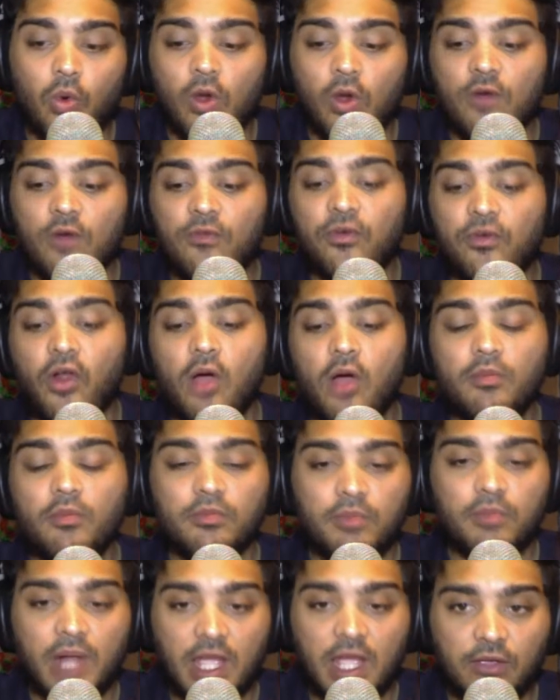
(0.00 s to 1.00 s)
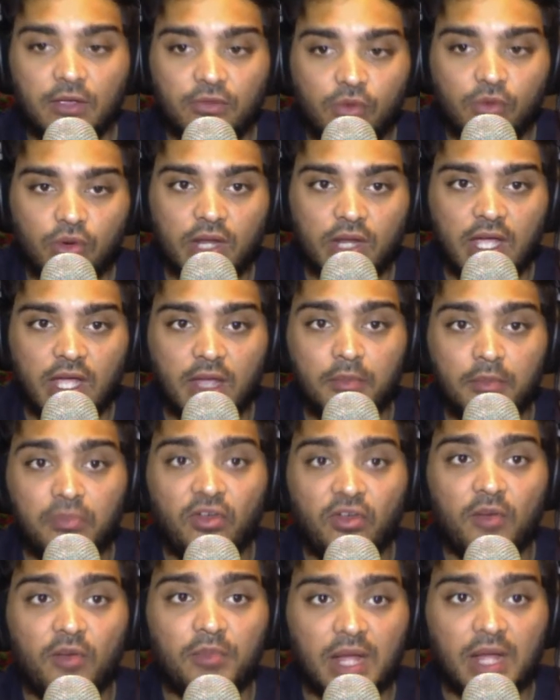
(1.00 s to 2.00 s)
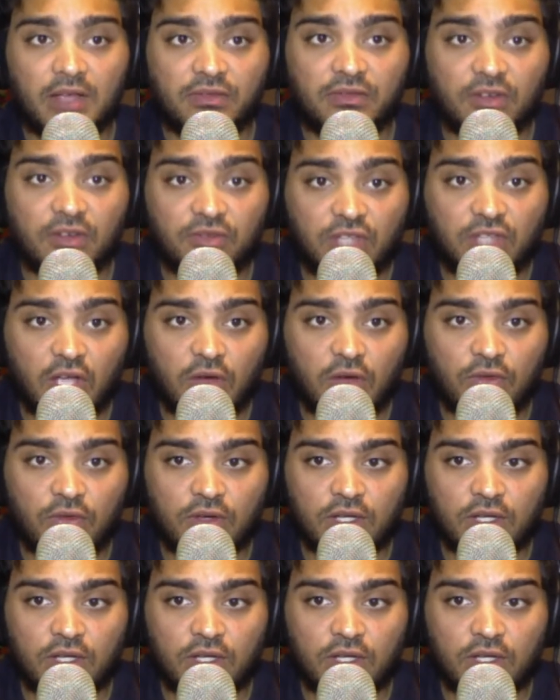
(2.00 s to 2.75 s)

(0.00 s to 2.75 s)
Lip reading: from playing 4-day and from playing 50 over